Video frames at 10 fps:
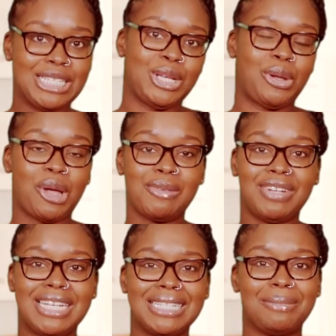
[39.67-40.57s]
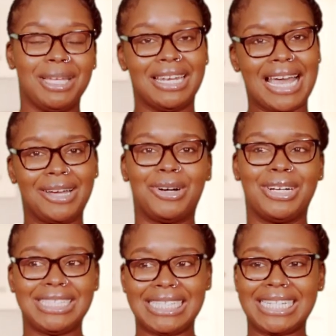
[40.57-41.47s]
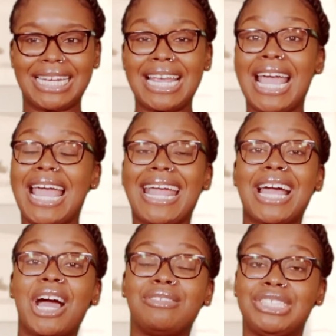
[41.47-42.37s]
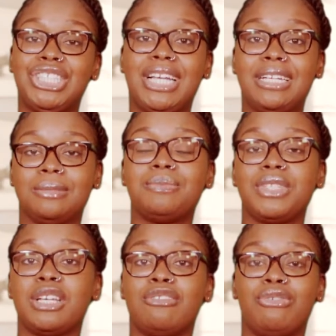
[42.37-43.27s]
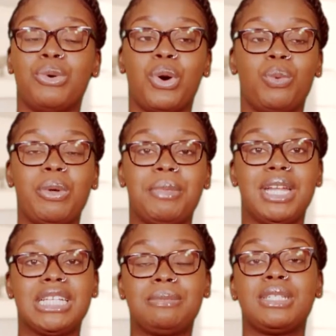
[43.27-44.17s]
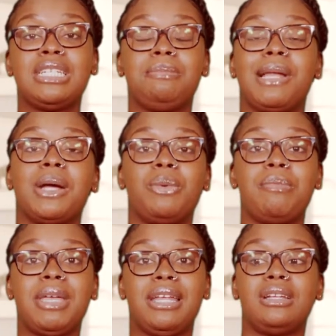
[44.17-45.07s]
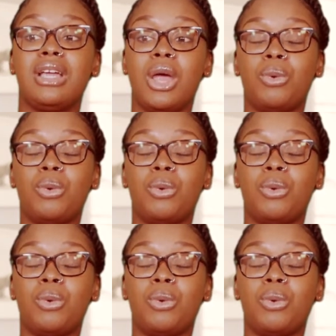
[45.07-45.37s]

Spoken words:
So hopefully it's a bit lighthearted and encouraging for women, especially Black women.